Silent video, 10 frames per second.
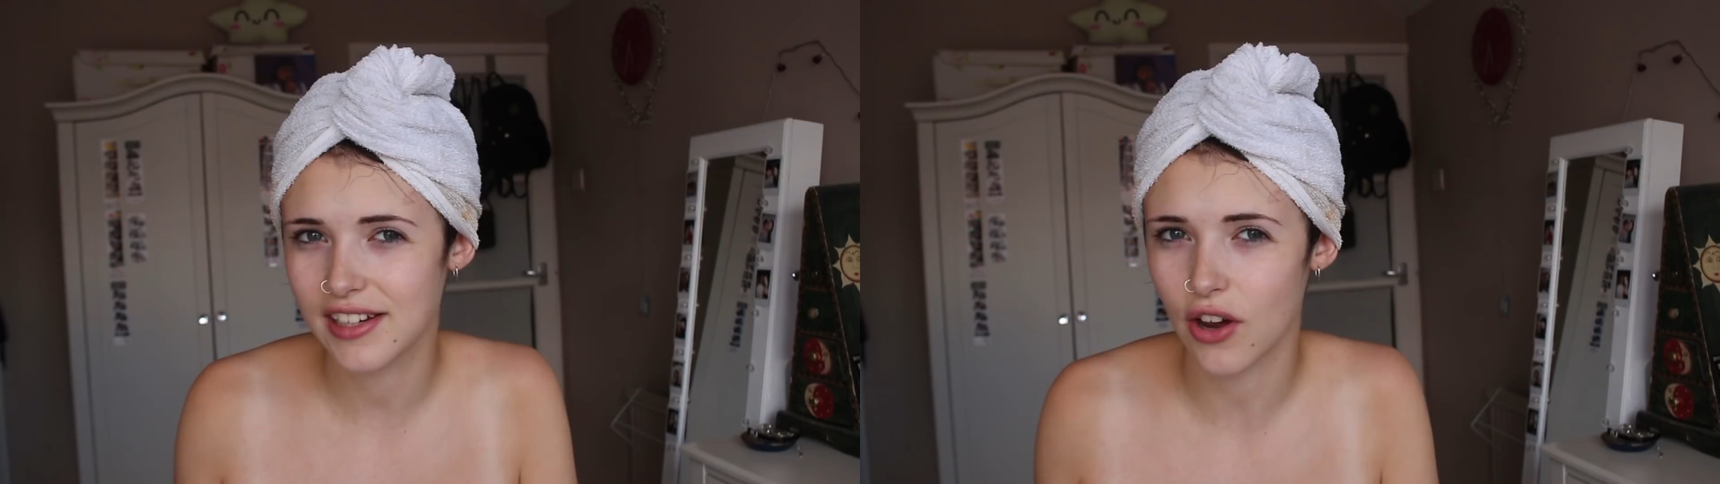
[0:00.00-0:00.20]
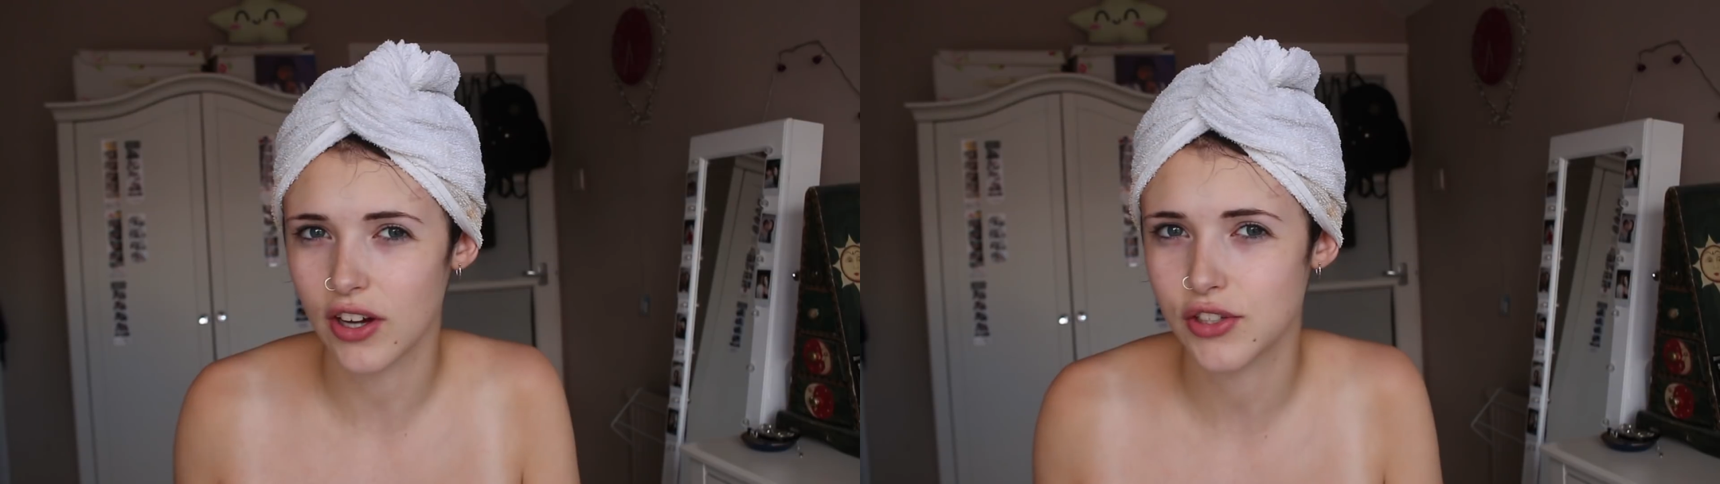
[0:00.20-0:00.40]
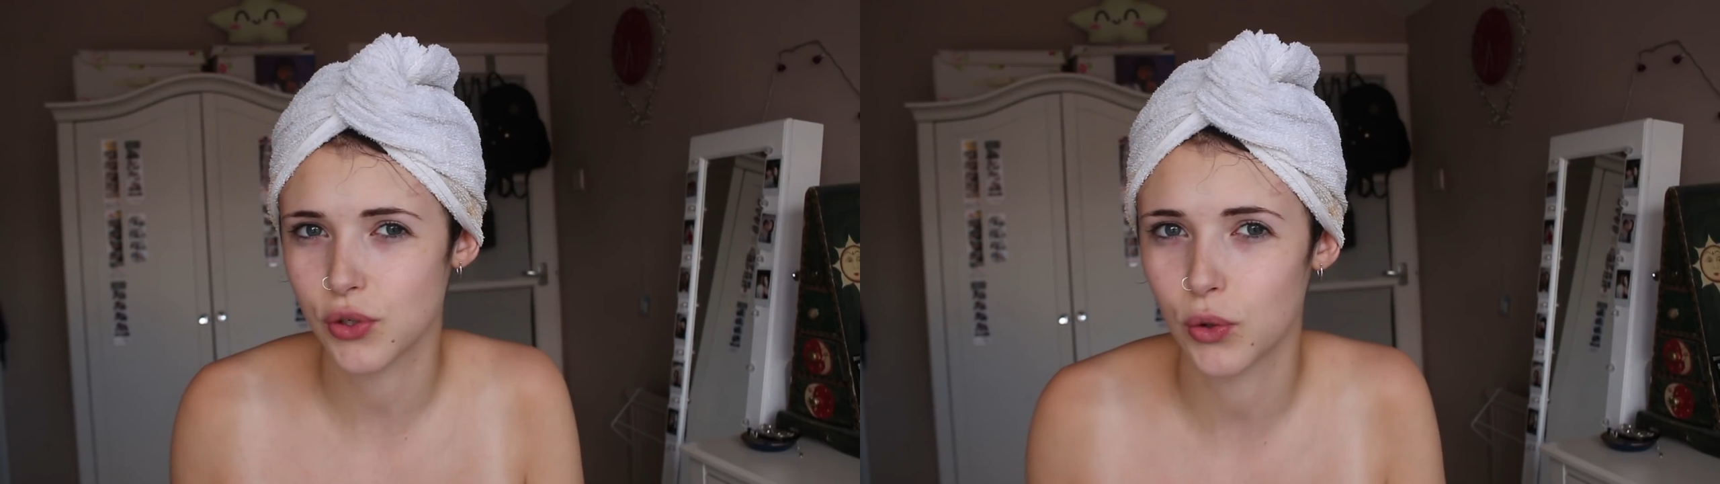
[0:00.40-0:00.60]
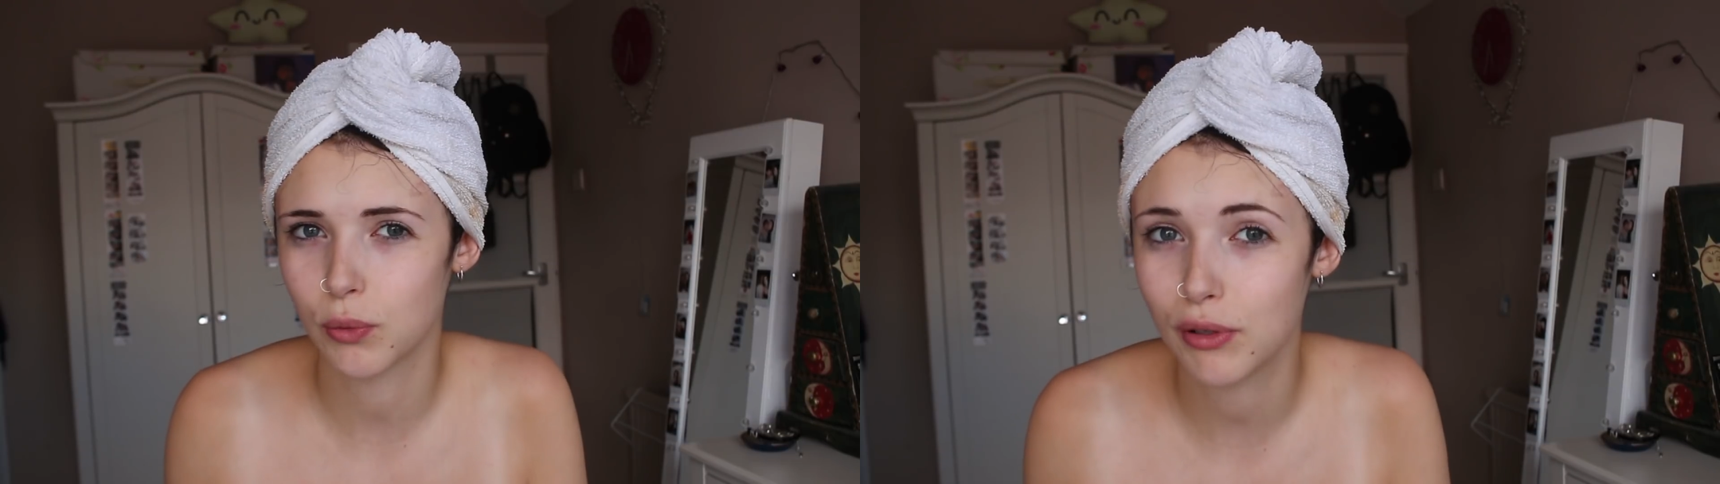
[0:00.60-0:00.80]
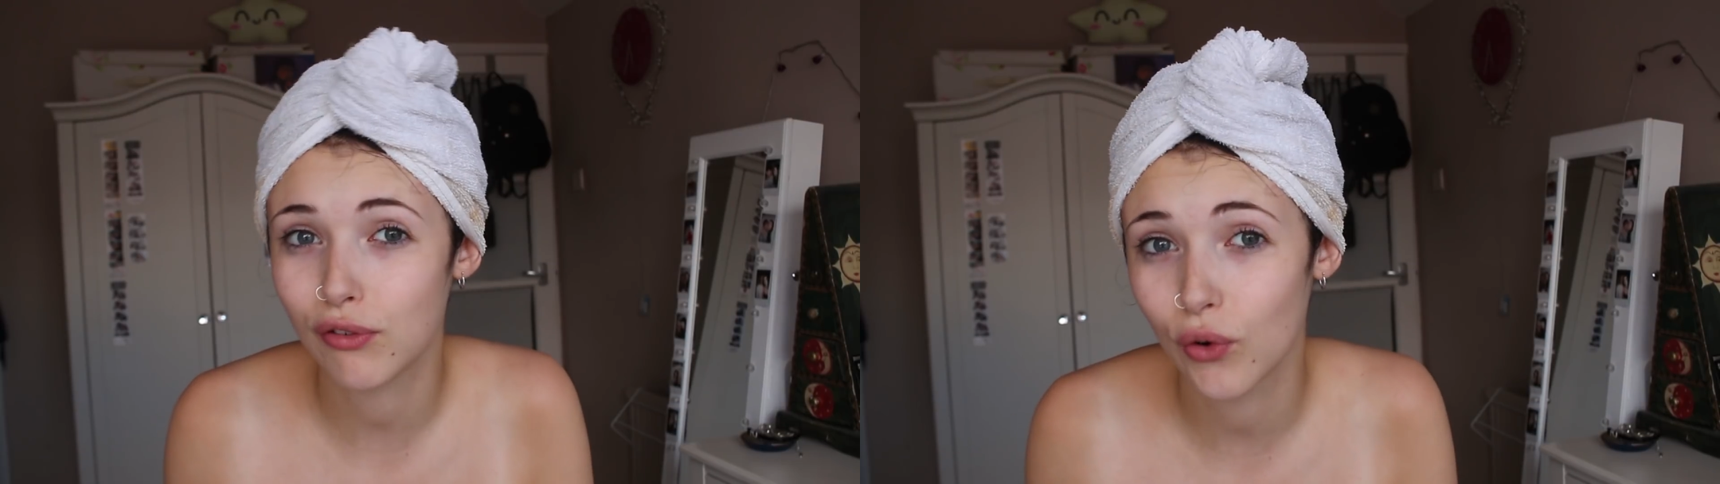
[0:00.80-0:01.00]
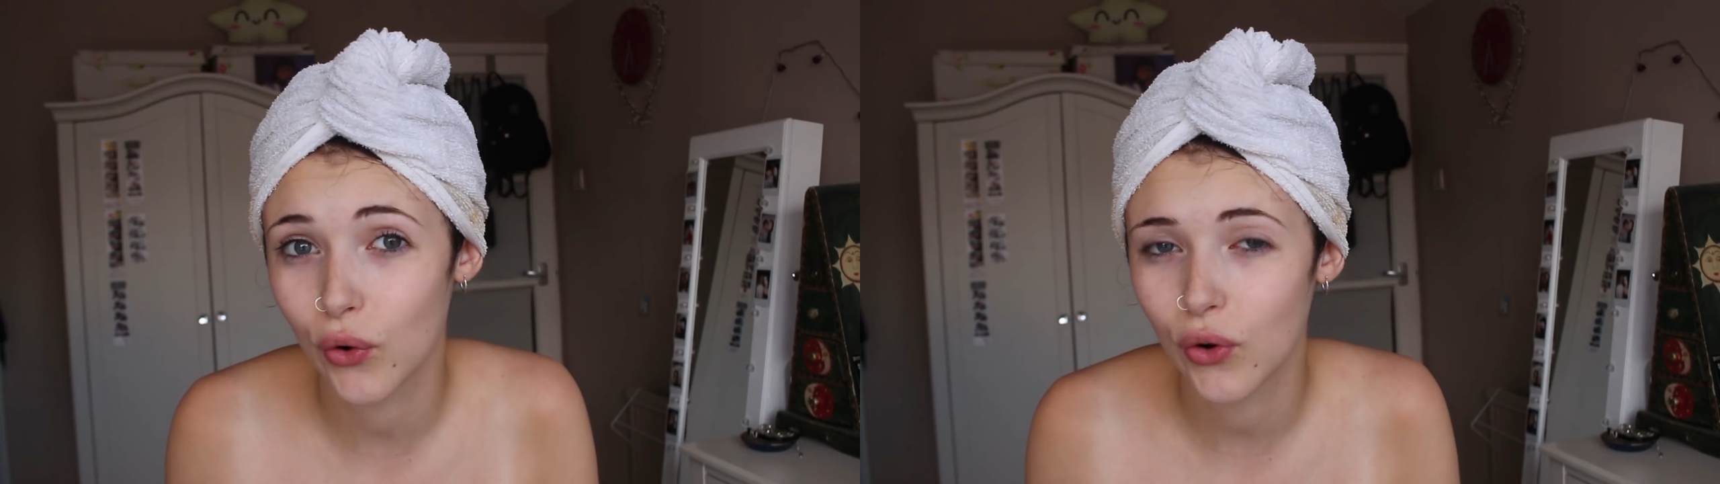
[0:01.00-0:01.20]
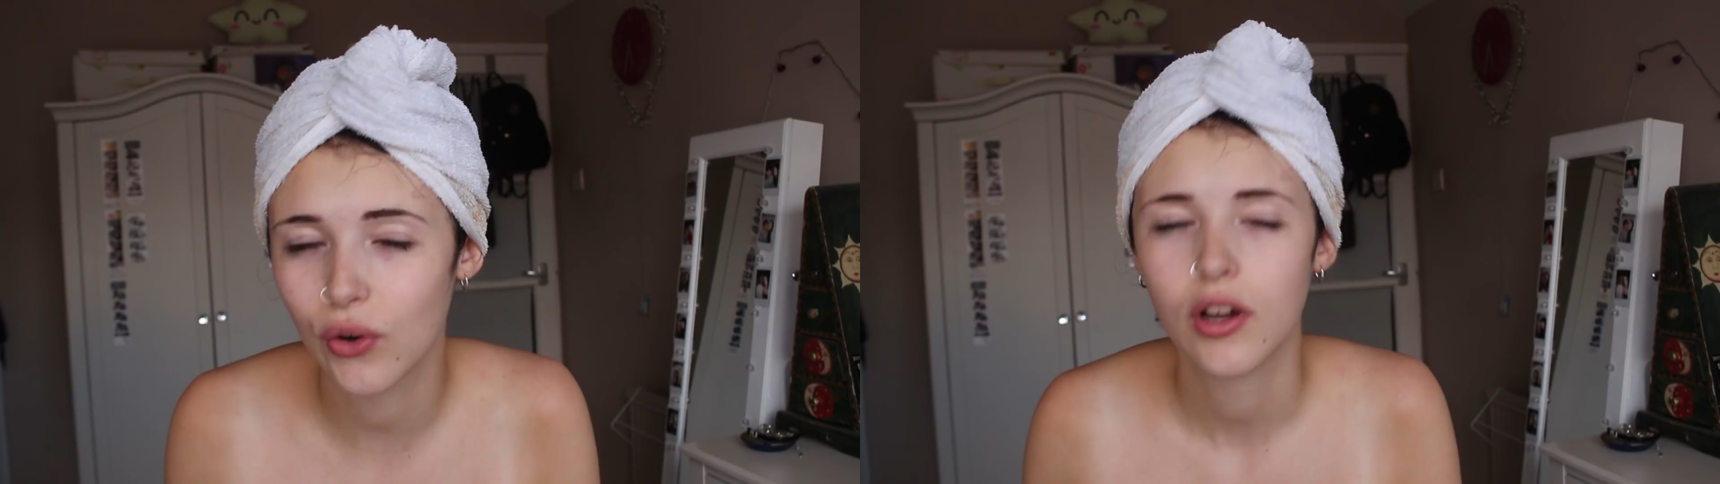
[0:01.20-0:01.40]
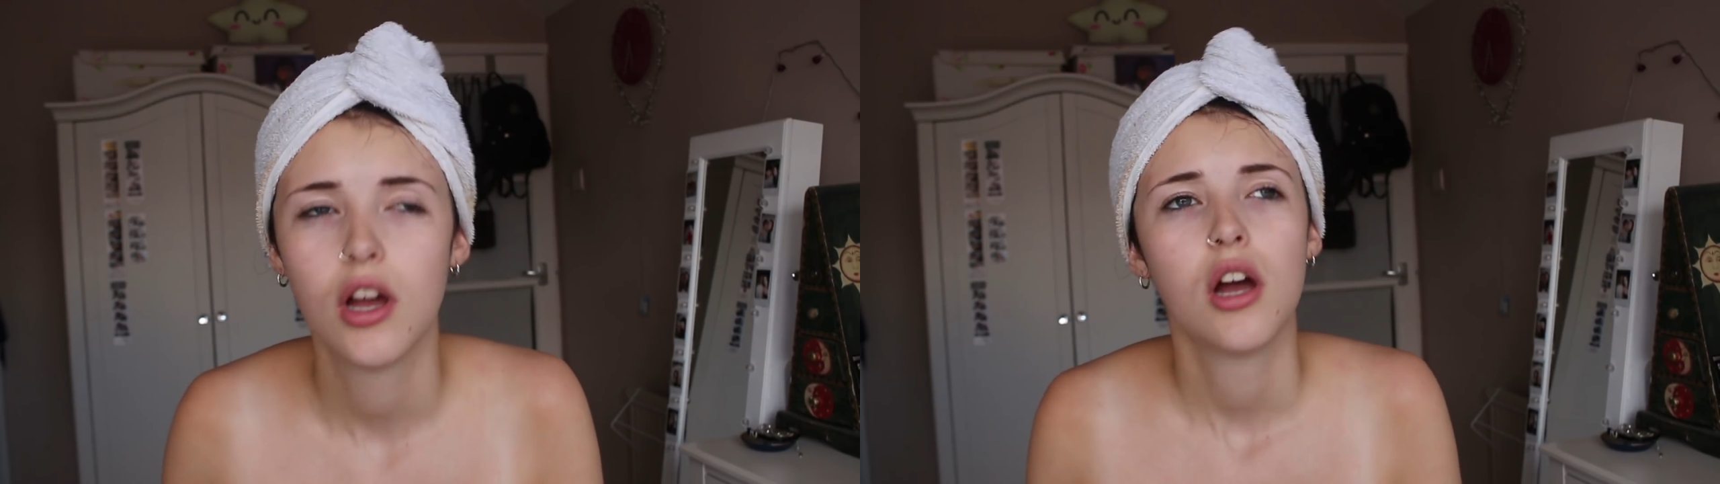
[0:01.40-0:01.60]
dye talk before?